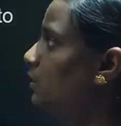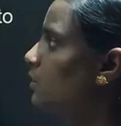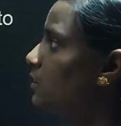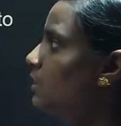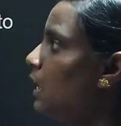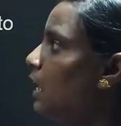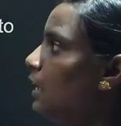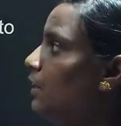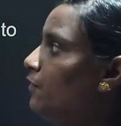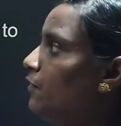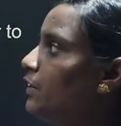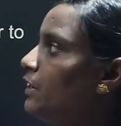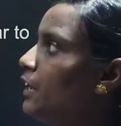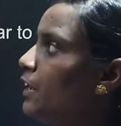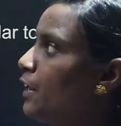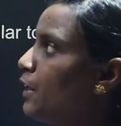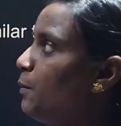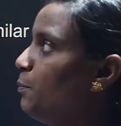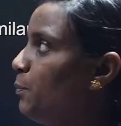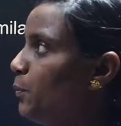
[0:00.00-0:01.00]
start with the
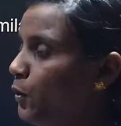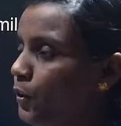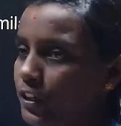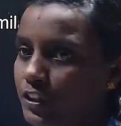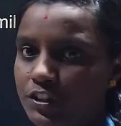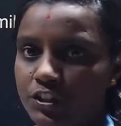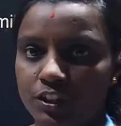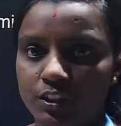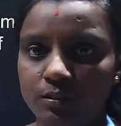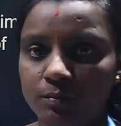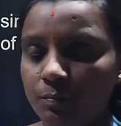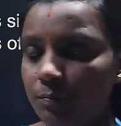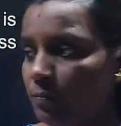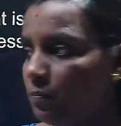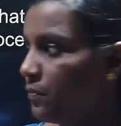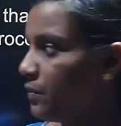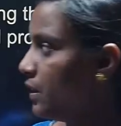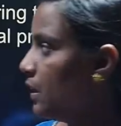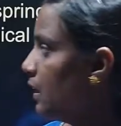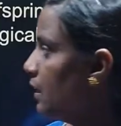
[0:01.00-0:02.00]
reproduction.
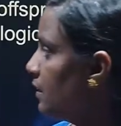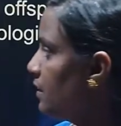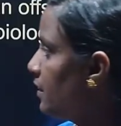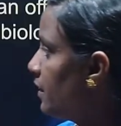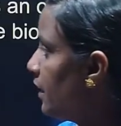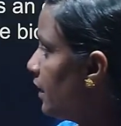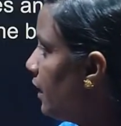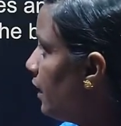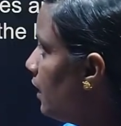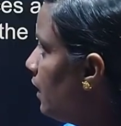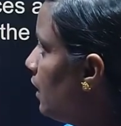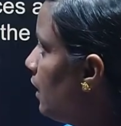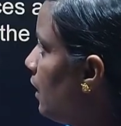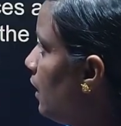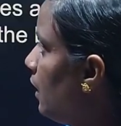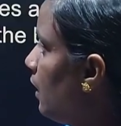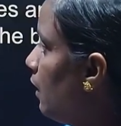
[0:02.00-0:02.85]
See,